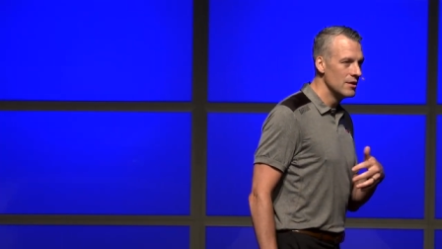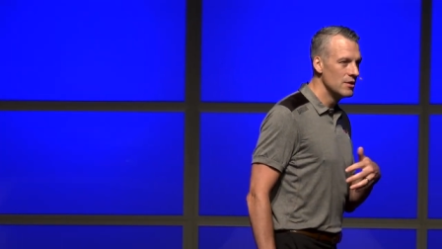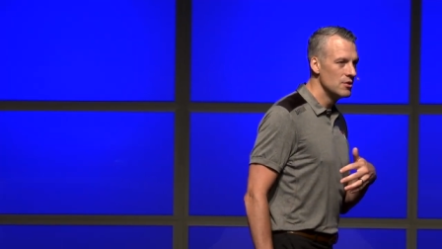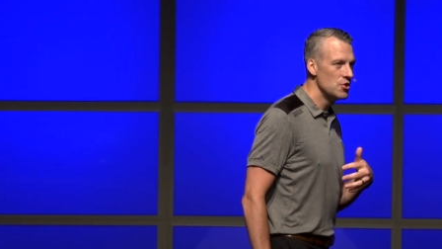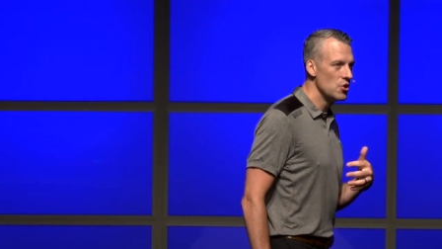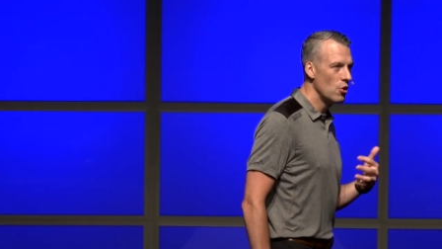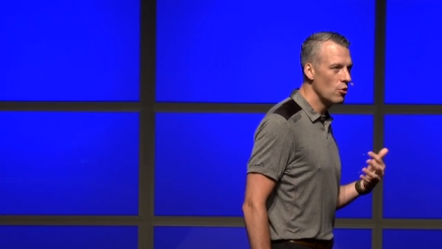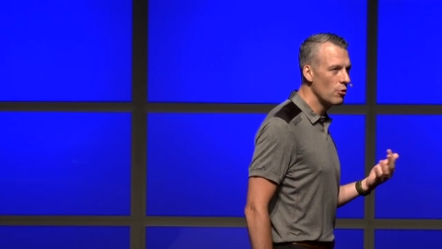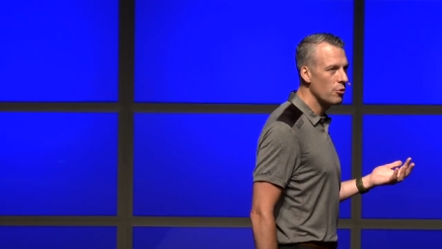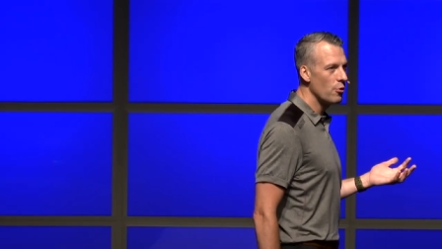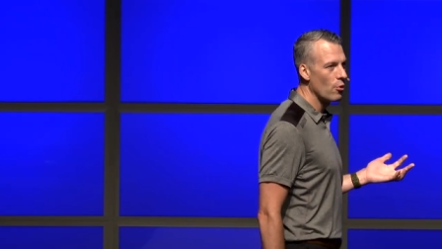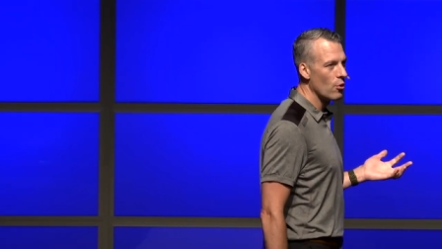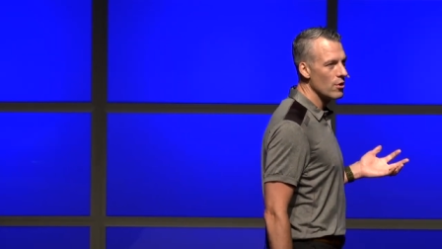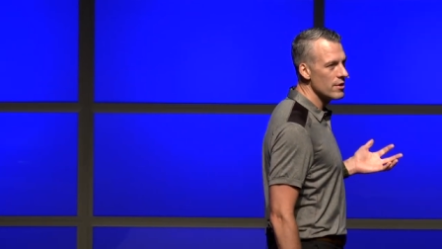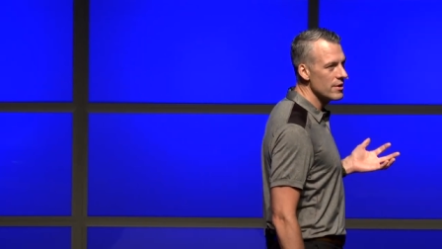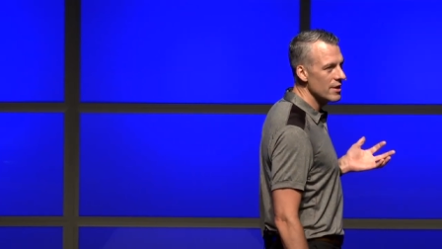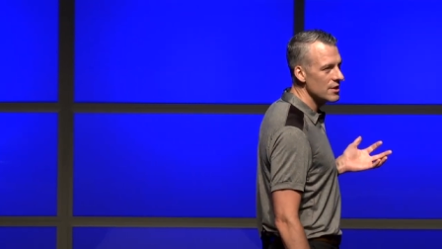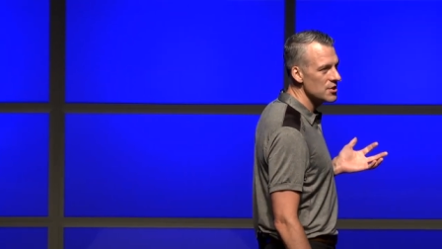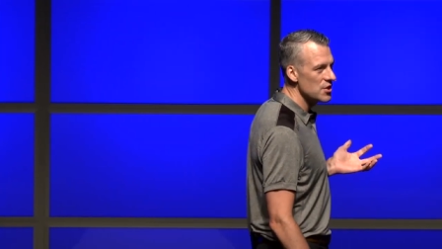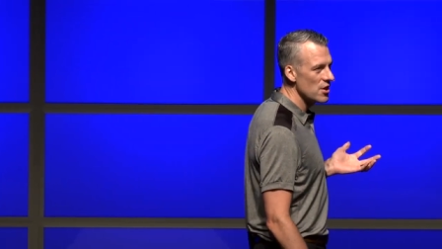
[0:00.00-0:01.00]
Joe
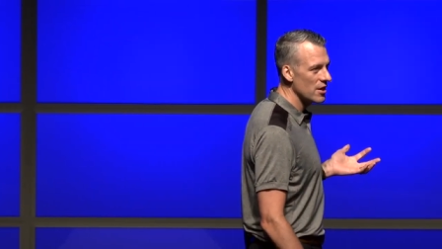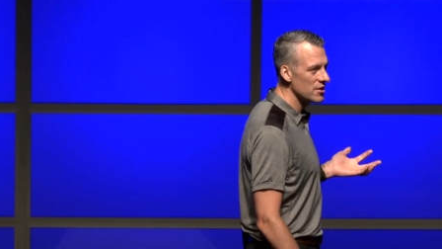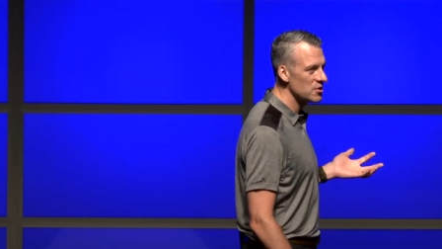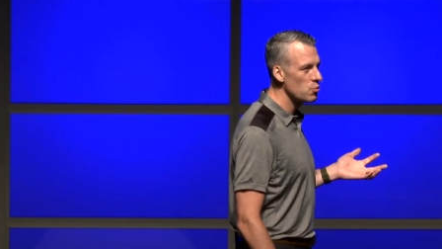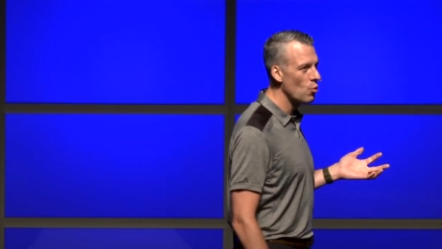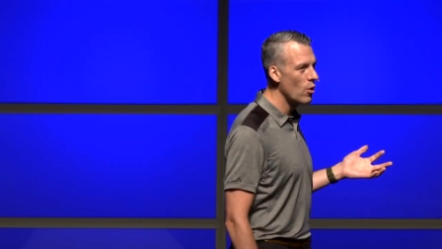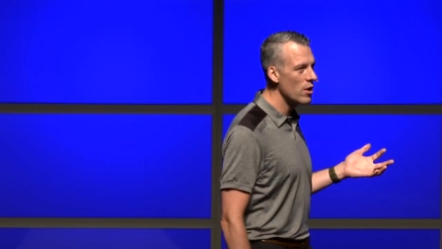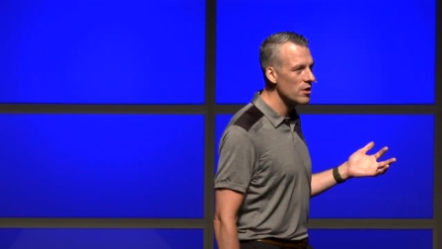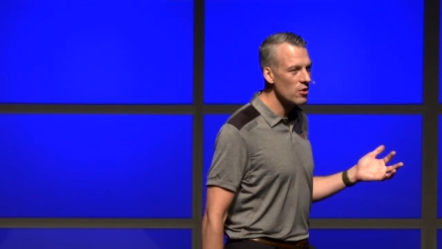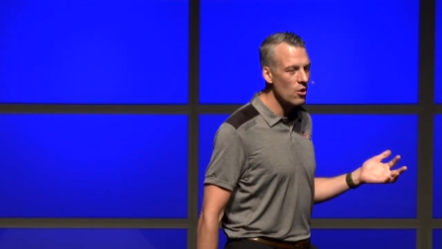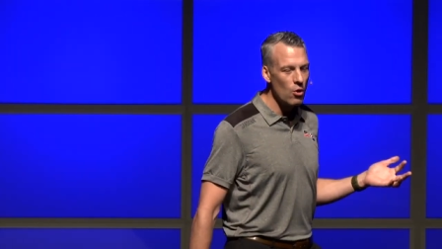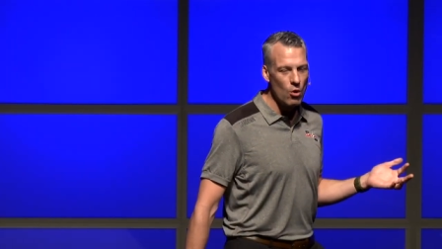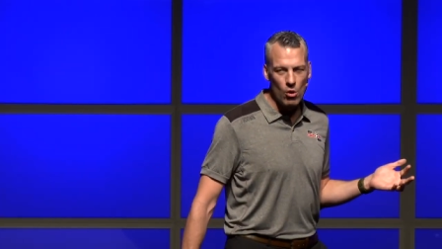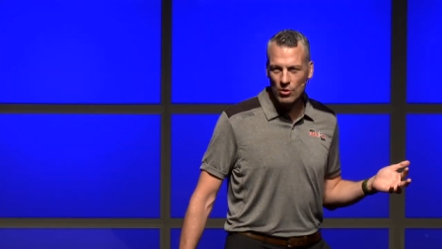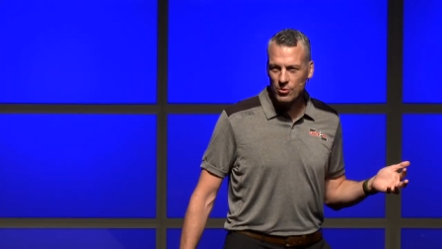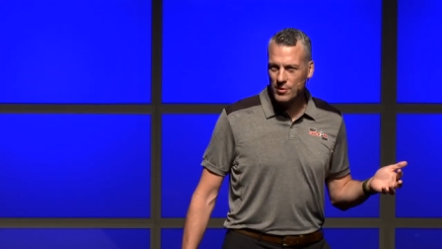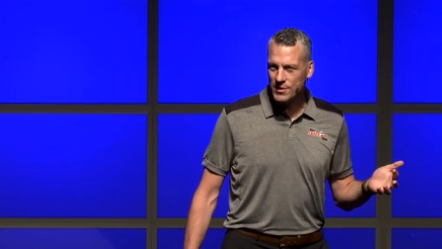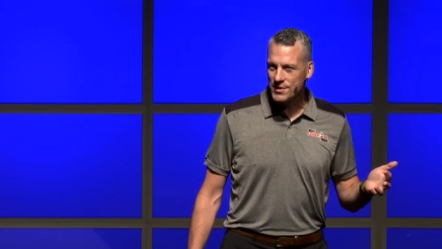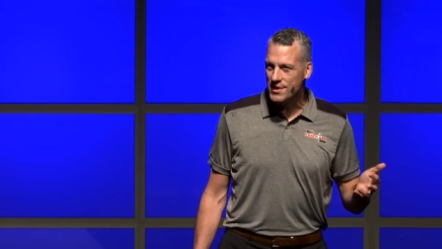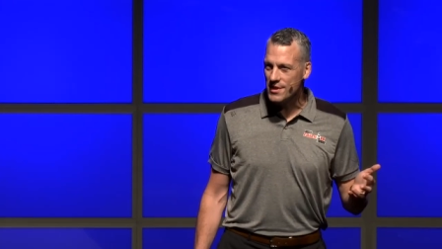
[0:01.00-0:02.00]
Thornton had just won
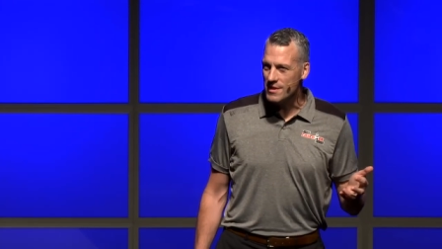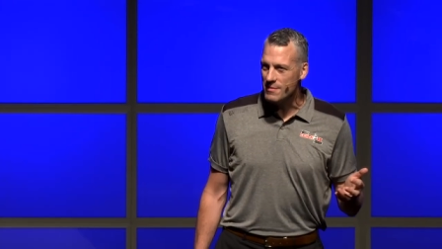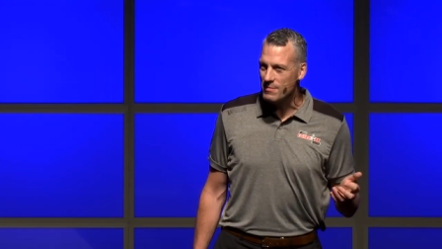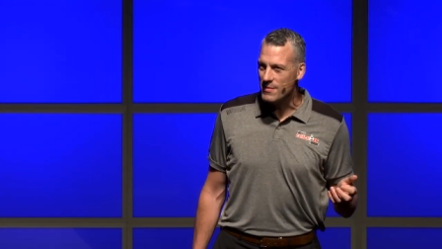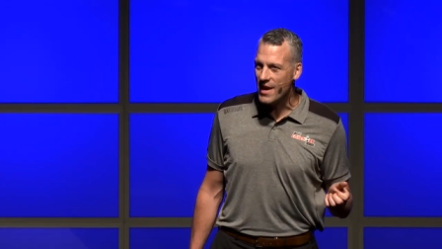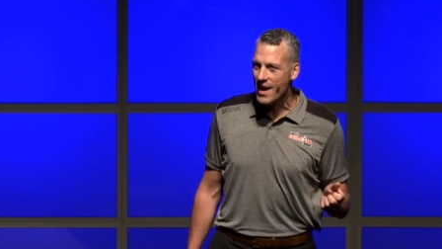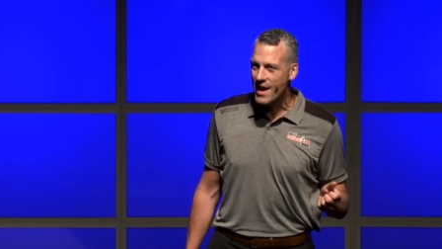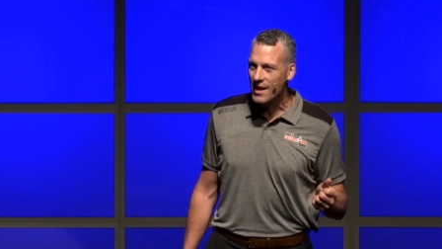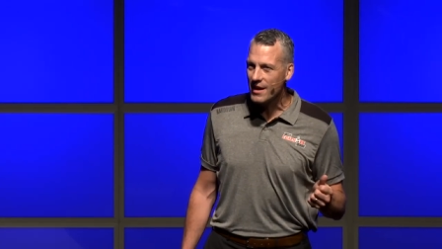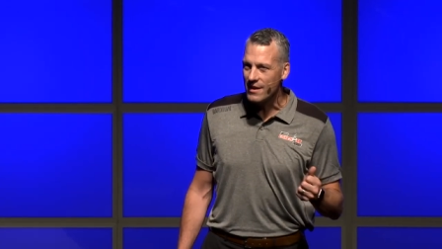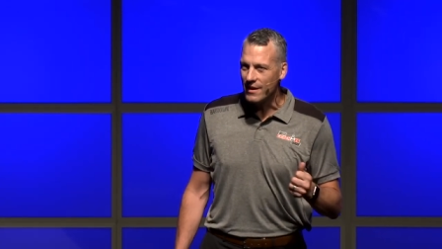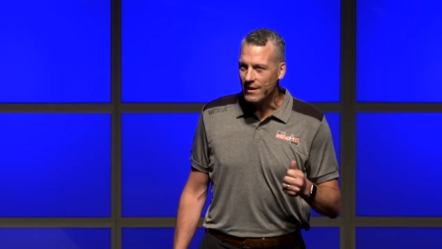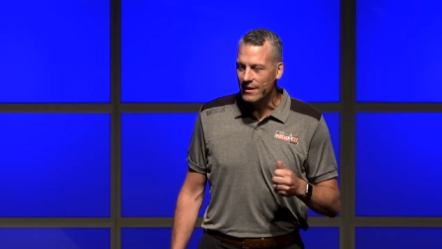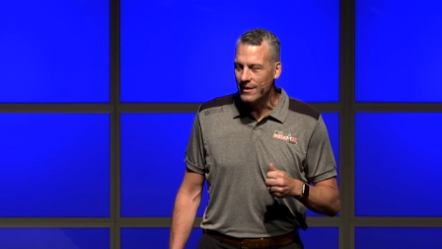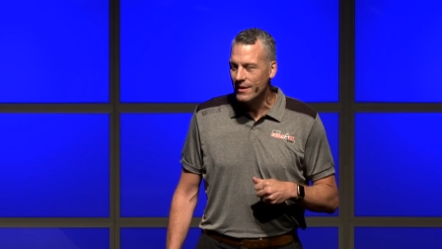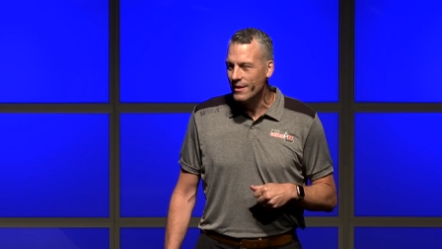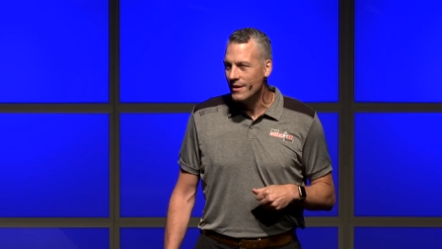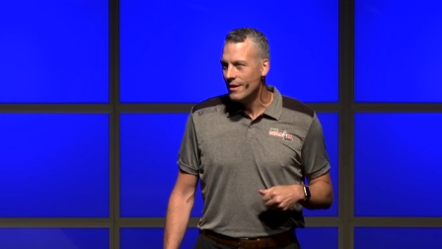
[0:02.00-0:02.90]
gold with Team Canada.